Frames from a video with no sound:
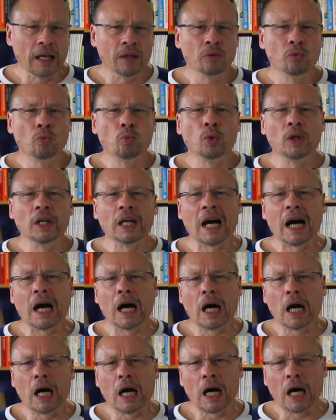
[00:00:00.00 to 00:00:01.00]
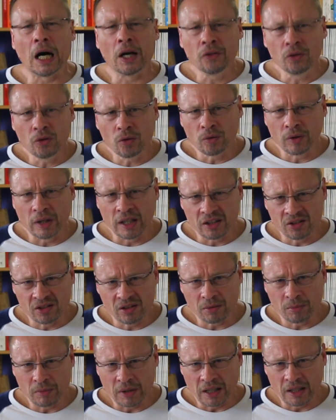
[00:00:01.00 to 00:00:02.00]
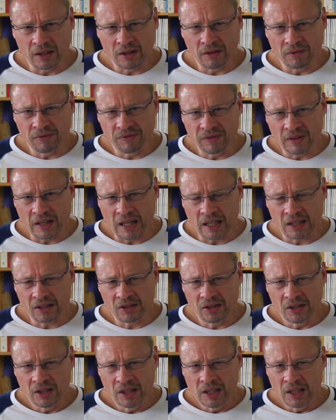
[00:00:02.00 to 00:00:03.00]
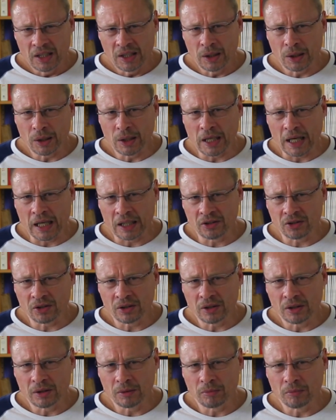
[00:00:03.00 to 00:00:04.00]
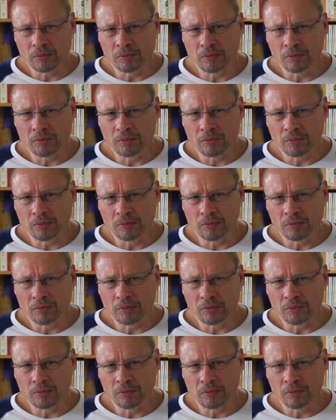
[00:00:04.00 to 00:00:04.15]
And we underestimate the fact that